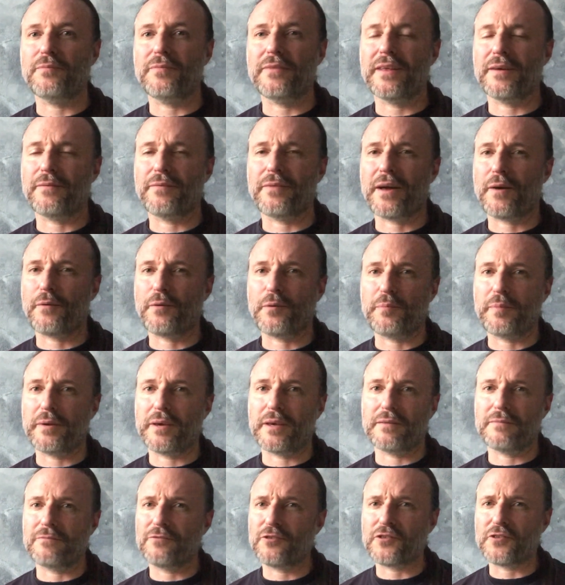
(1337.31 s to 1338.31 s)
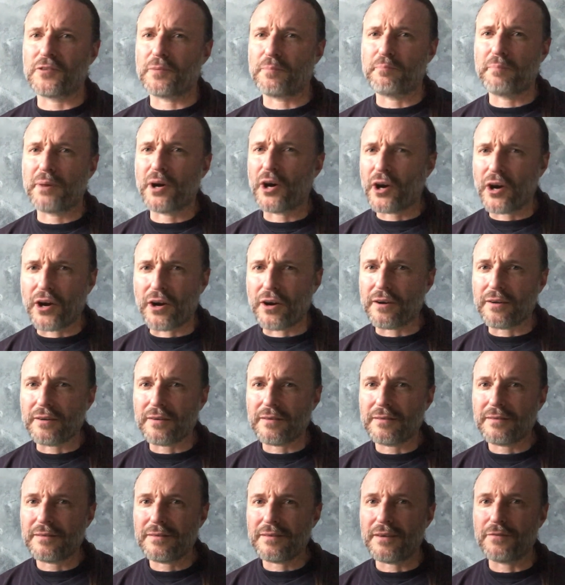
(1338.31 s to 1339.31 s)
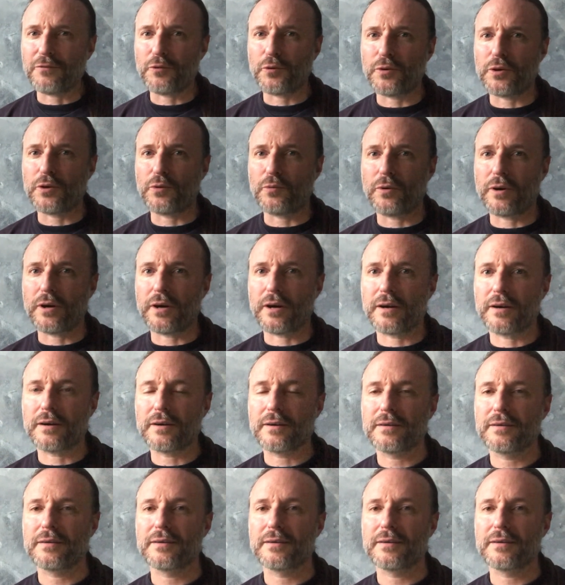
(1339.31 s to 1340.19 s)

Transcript: that would be just a part of who you are.